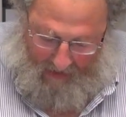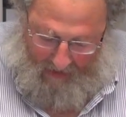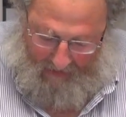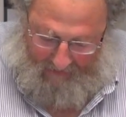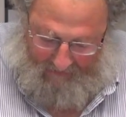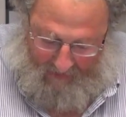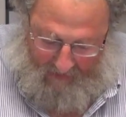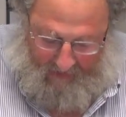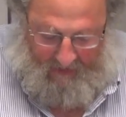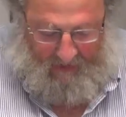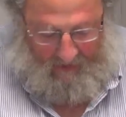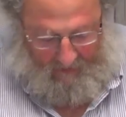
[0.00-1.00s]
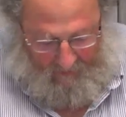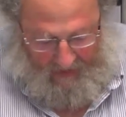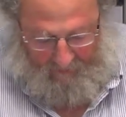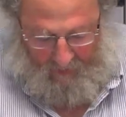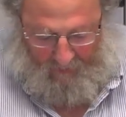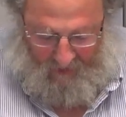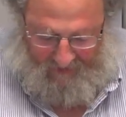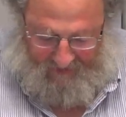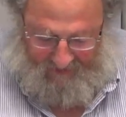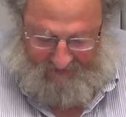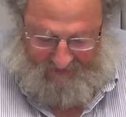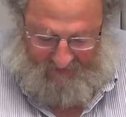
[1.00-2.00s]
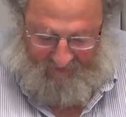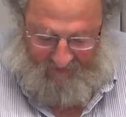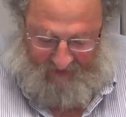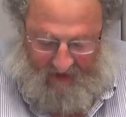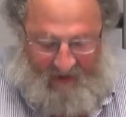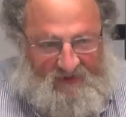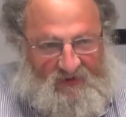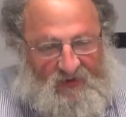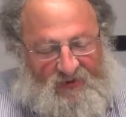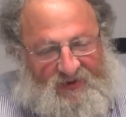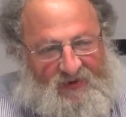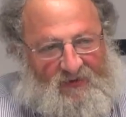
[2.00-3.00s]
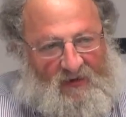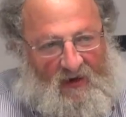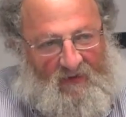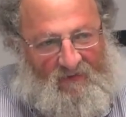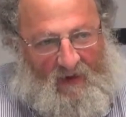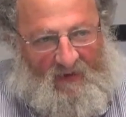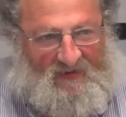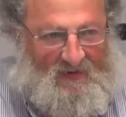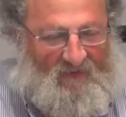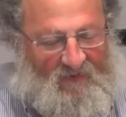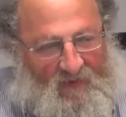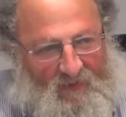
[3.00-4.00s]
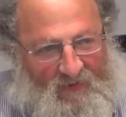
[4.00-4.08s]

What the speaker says: and he made proposals for the Constitution. None of them, except for the